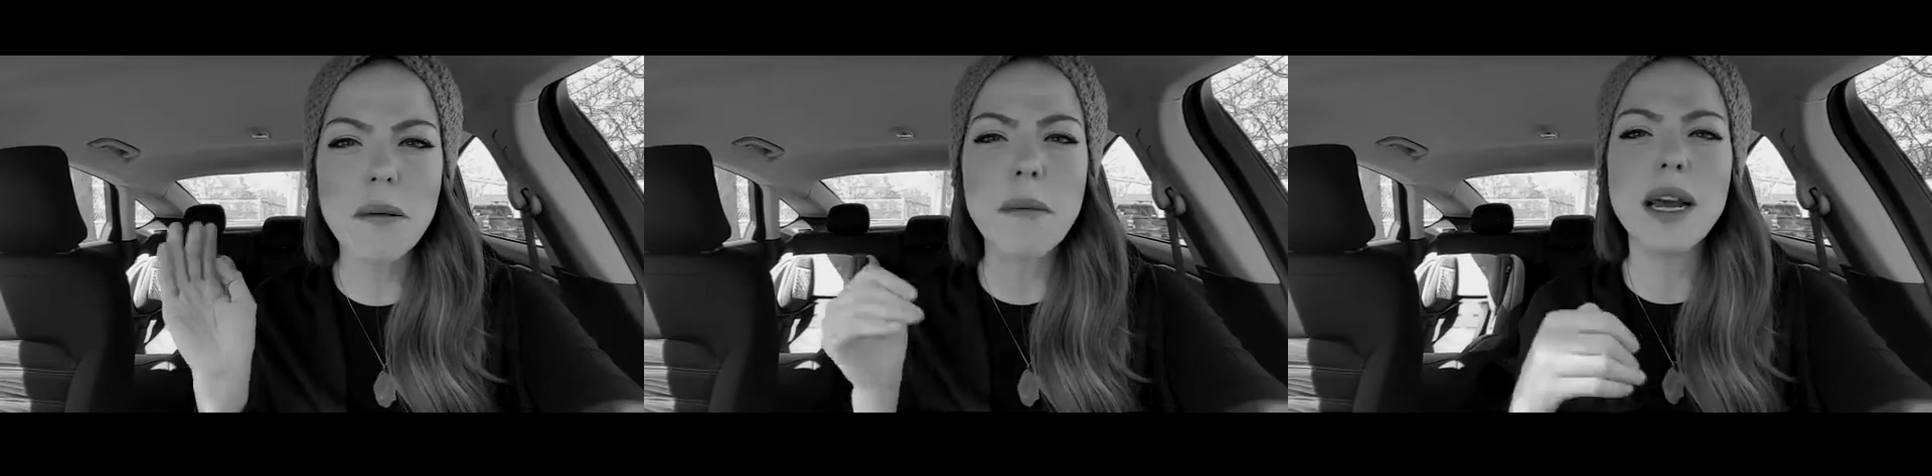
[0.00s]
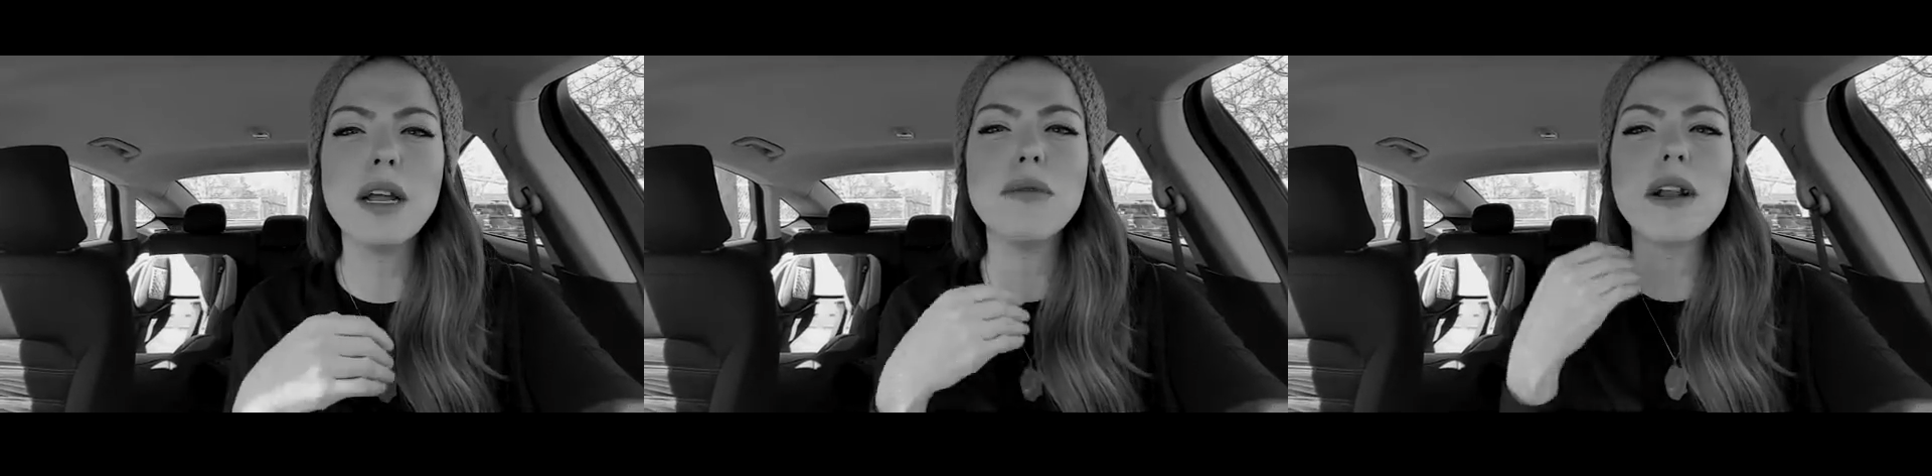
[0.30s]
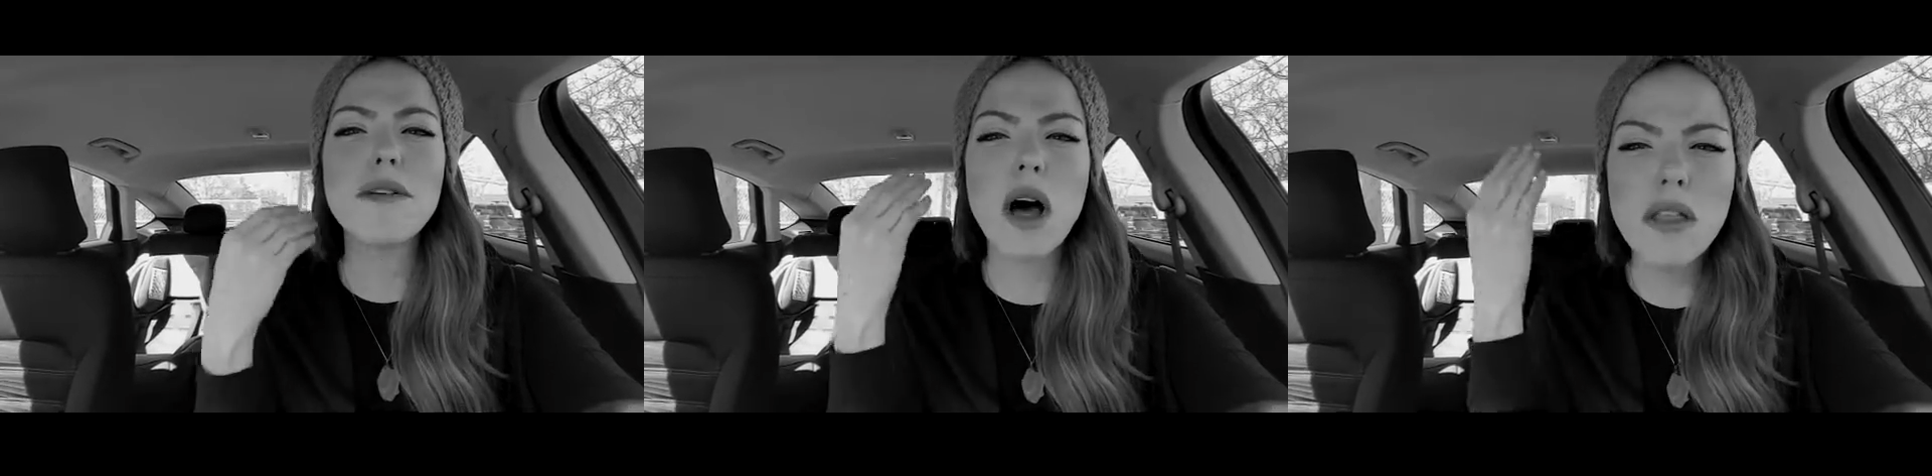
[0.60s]
I'm getting
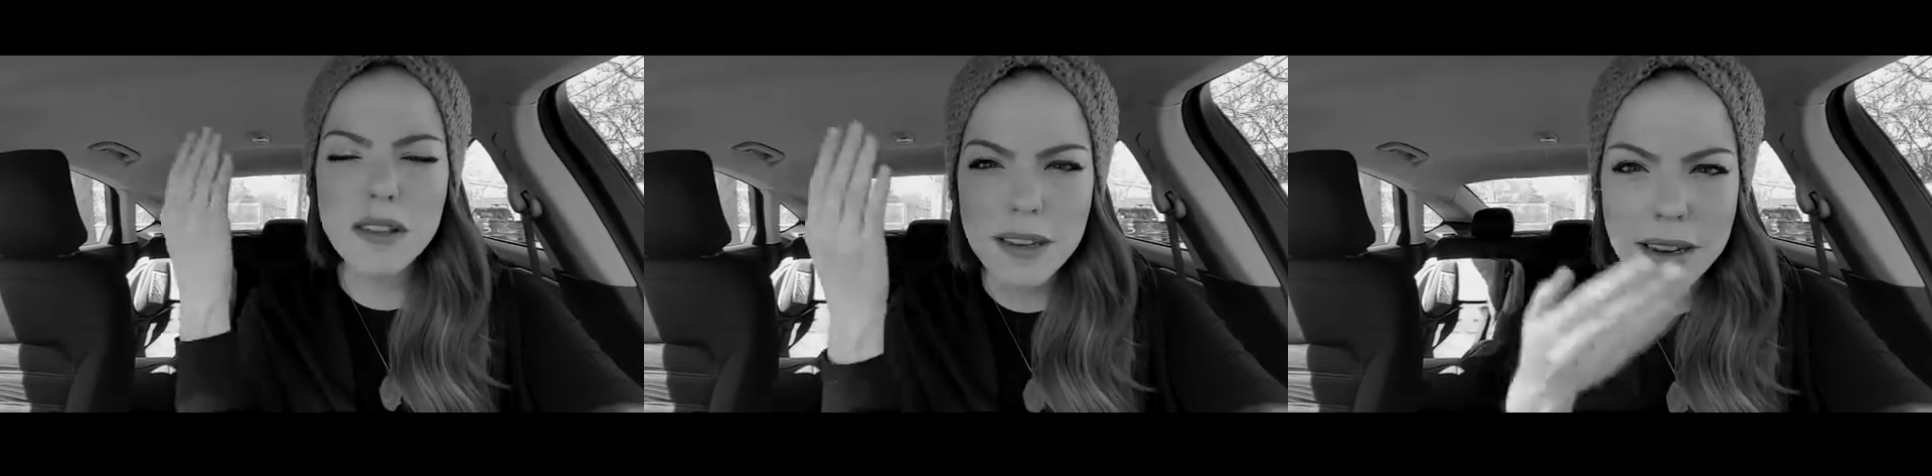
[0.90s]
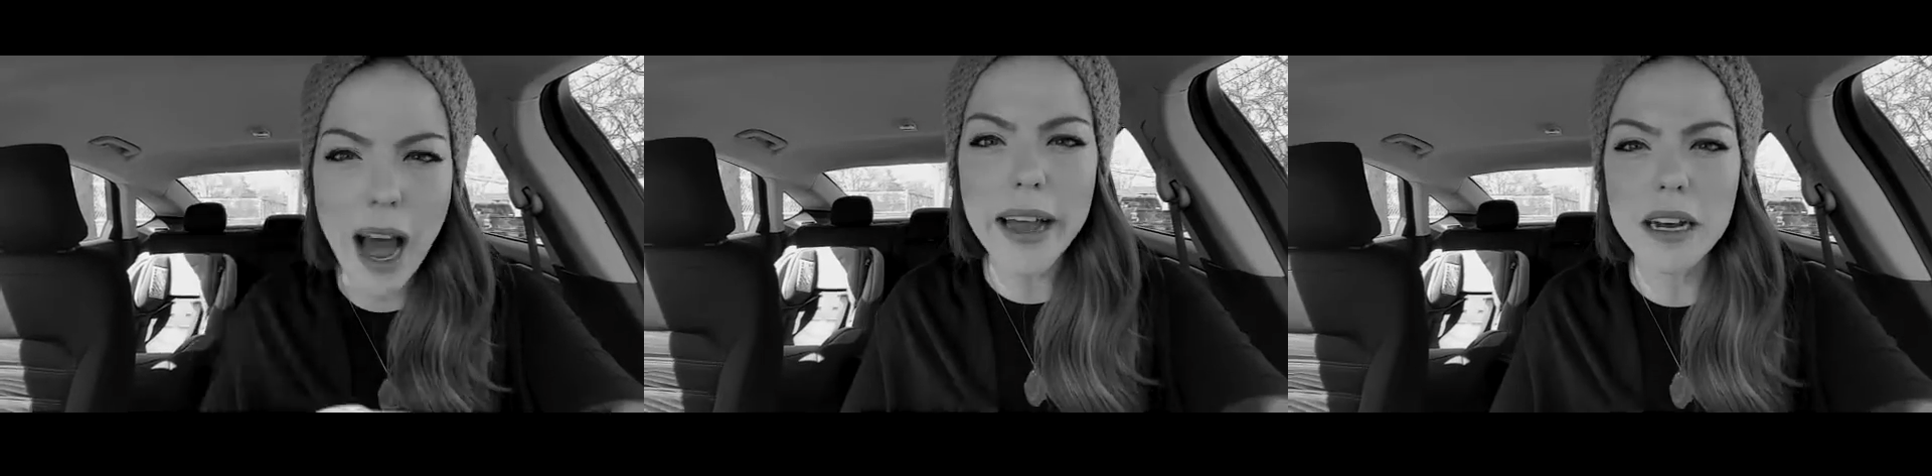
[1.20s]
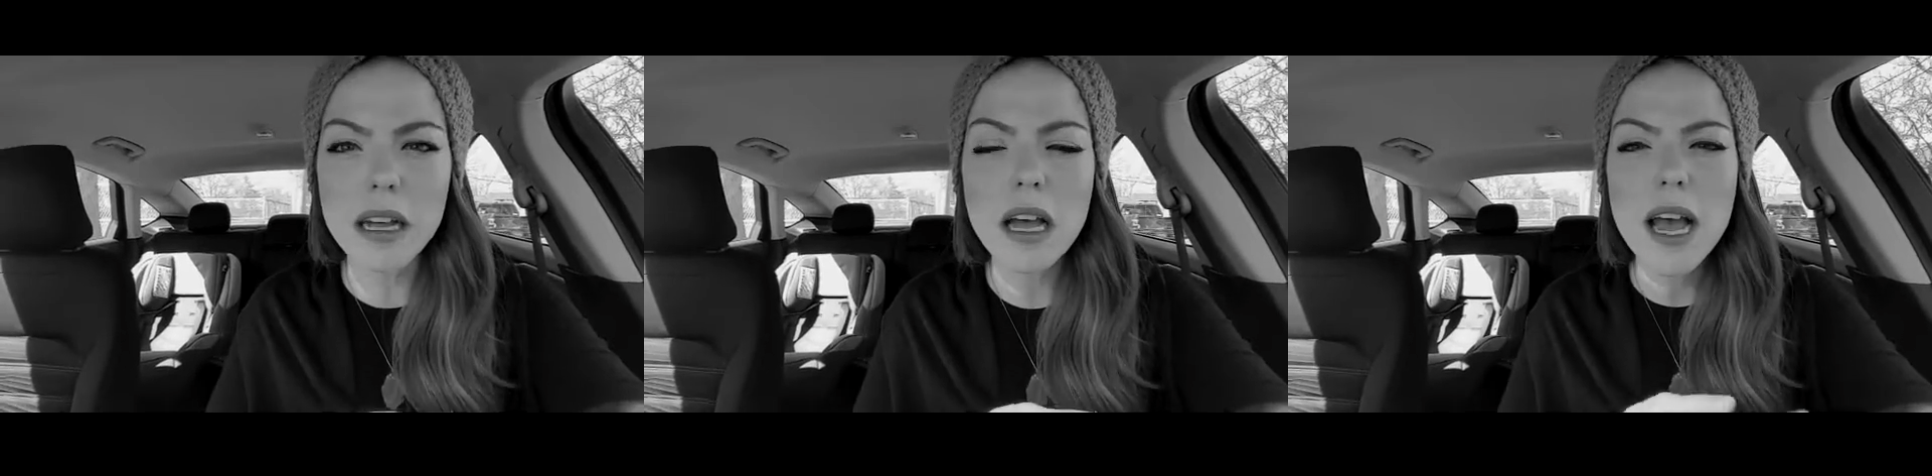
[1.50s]
rid of all the
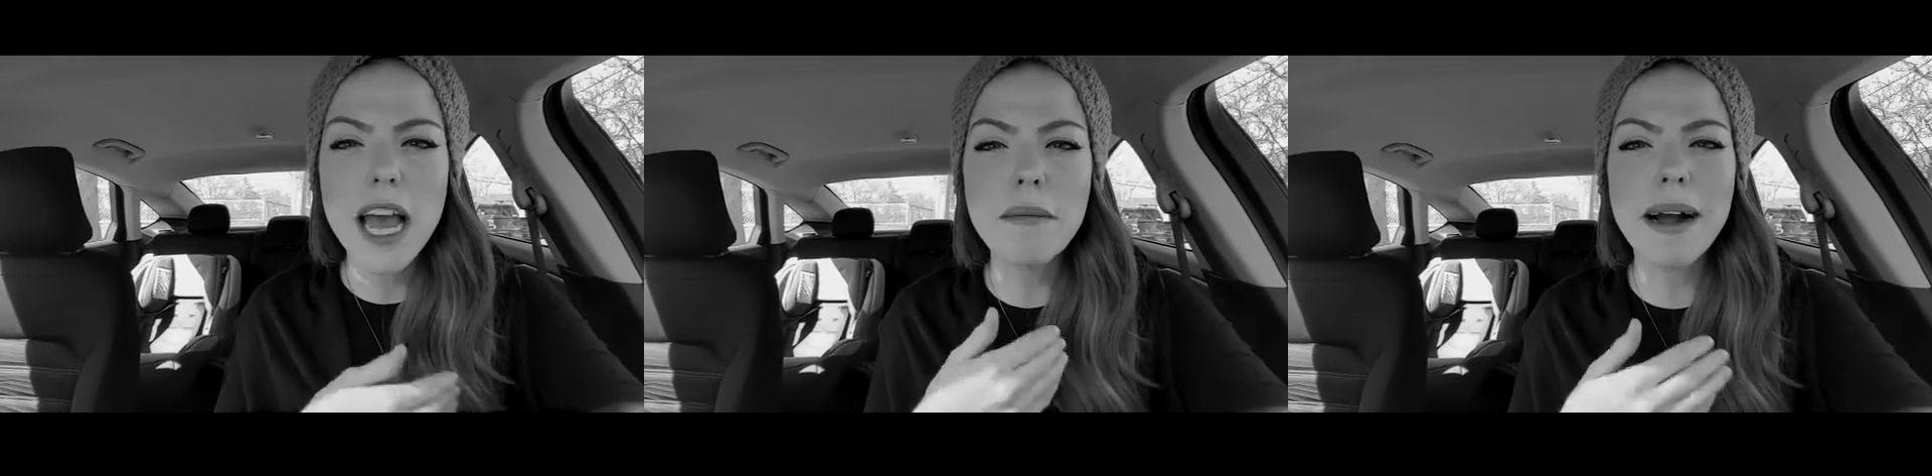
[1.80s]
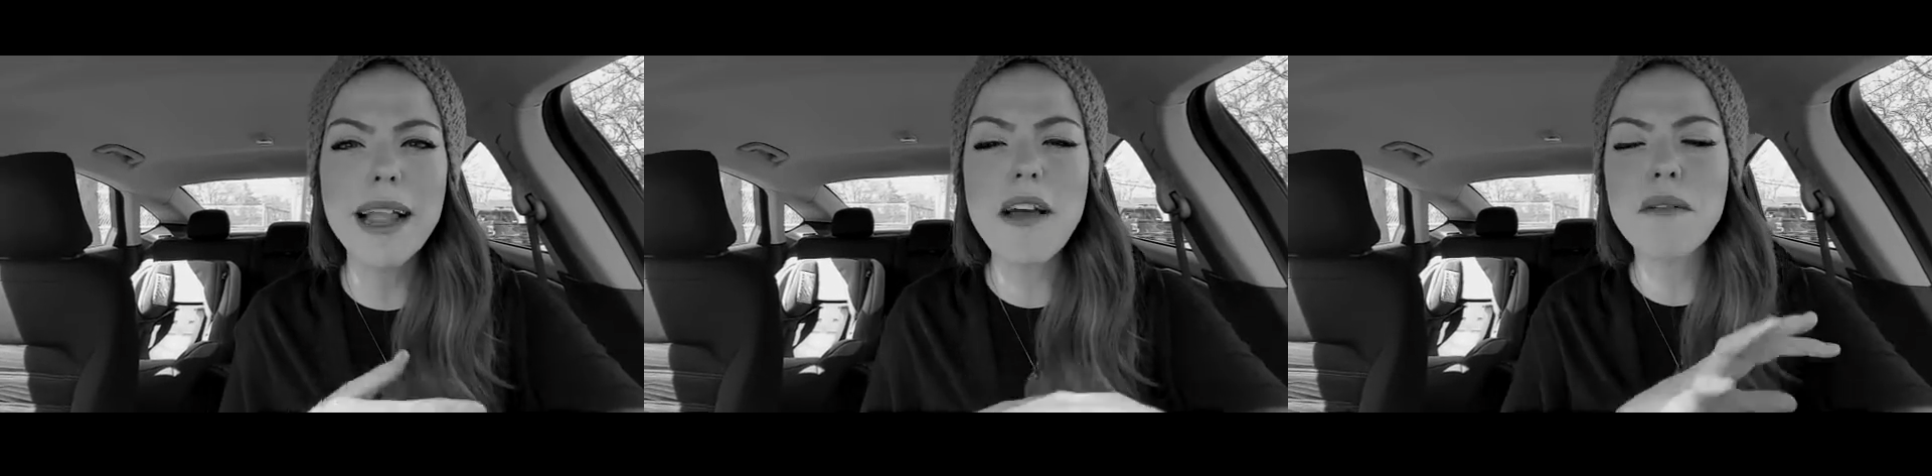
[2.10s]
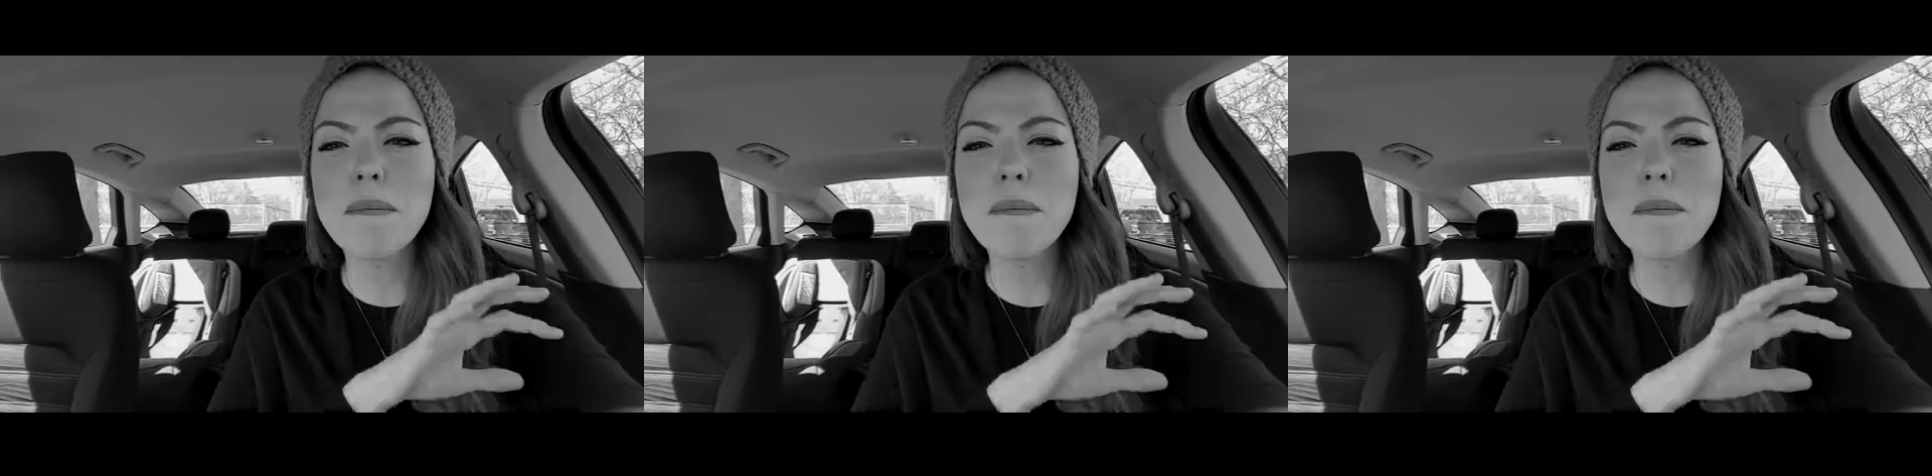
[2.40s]
denial in my life.